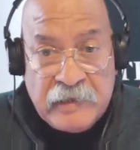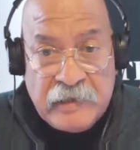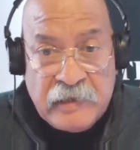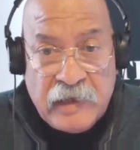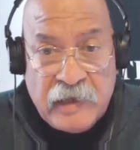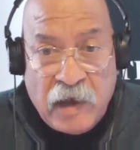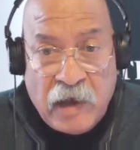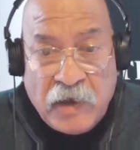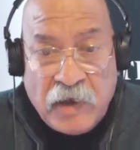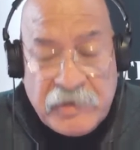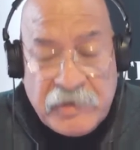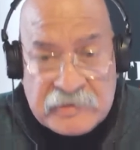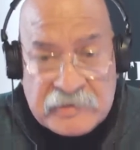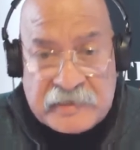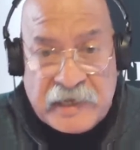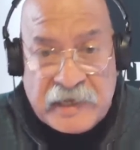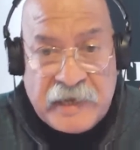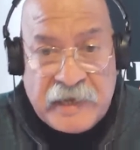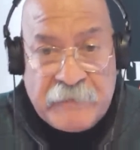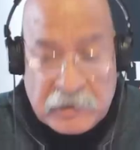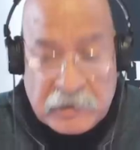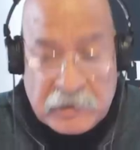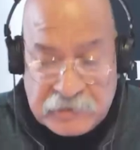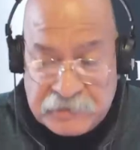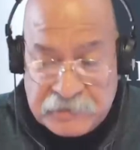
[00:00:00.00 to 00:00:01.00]
Are you saying,
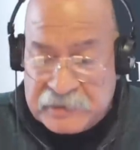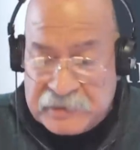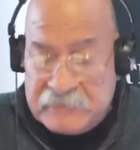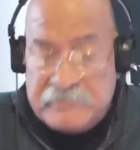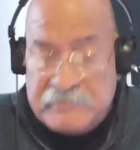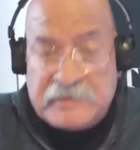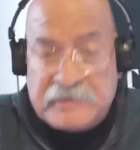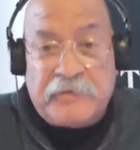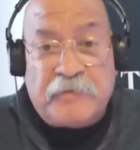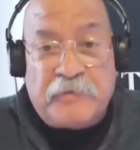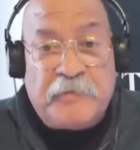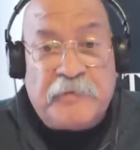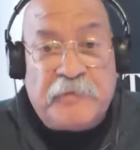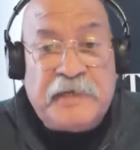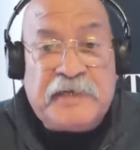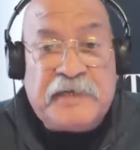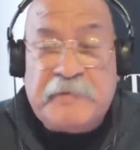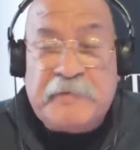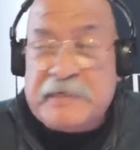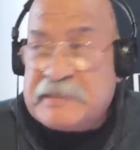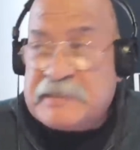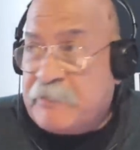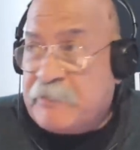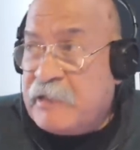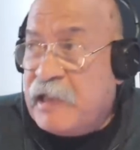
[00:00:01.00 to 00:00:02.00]
because you seem to, that we should be
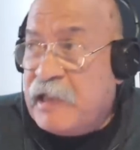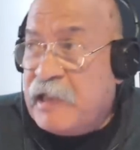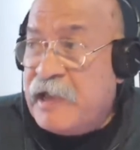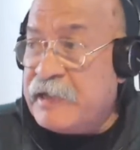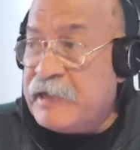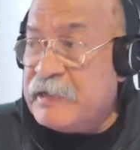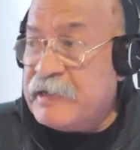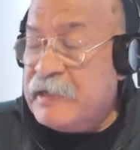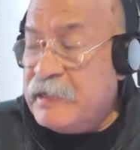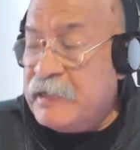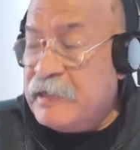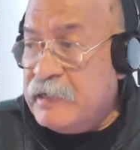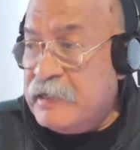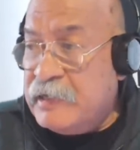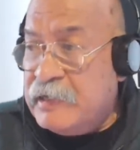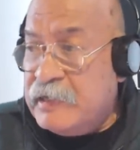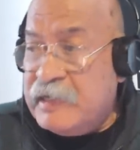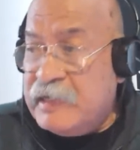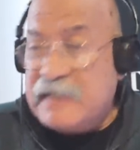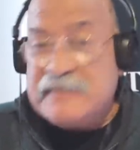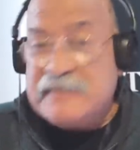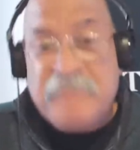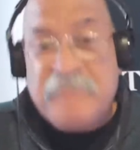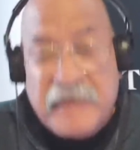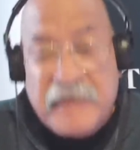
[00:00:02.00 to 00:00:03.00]
supplying as
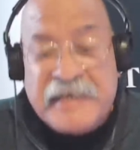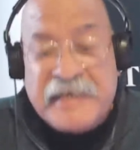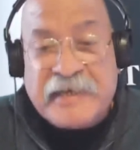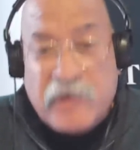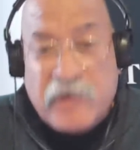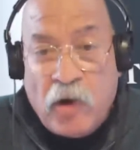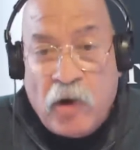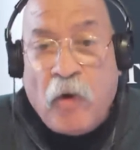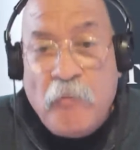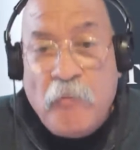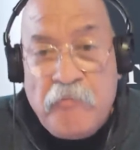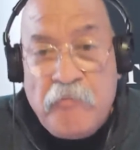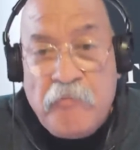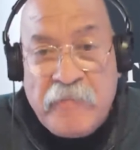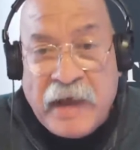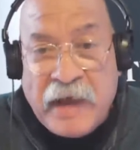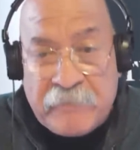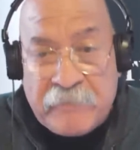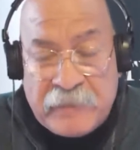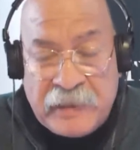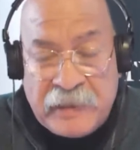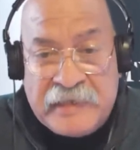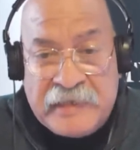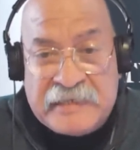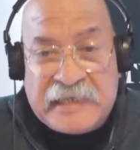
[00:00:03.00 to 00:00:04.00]
many combat
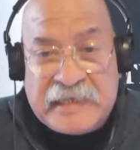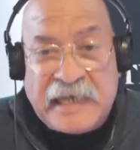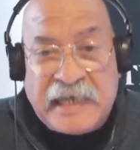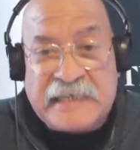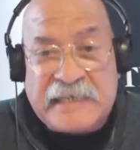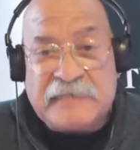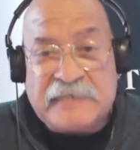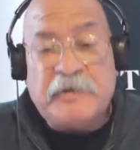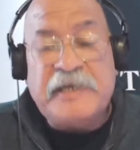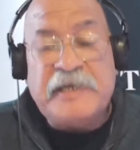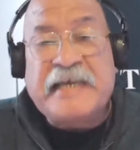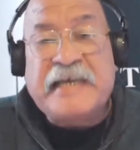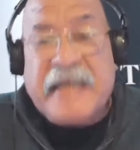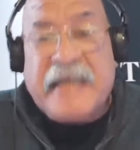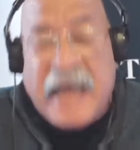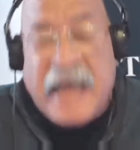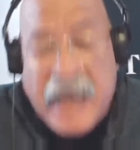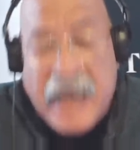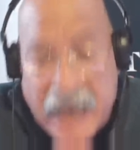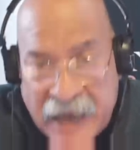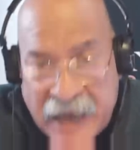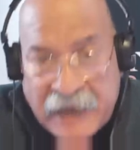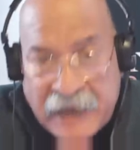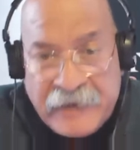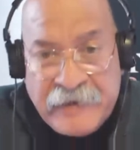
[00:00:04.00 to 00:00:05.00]
planes as we
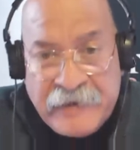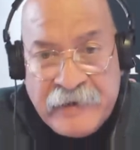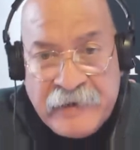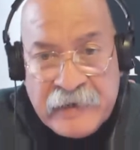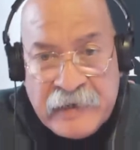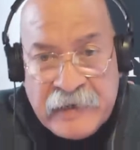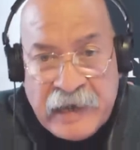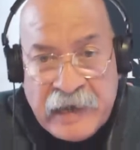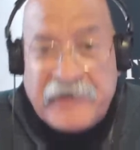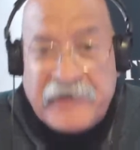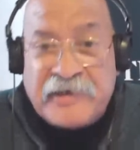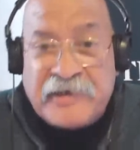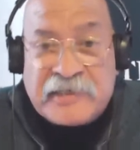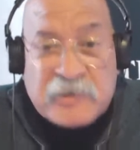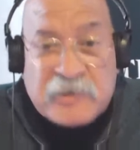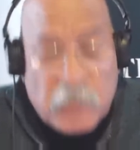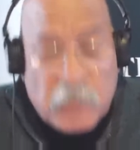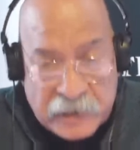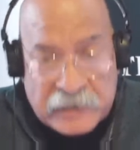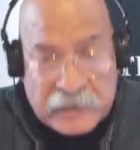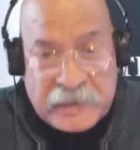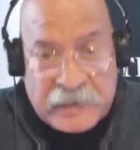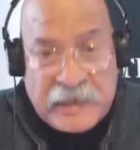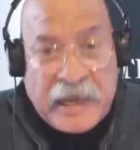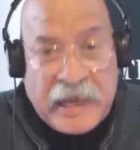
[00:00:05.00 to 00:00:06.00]
can and as
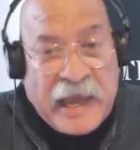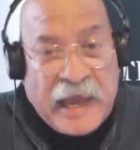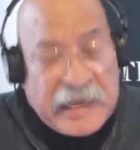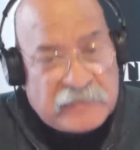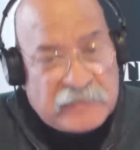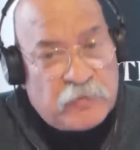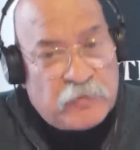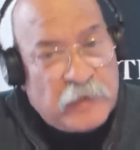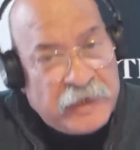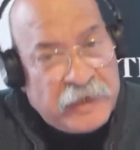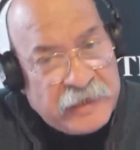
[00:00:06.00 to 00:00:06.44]
quickly as we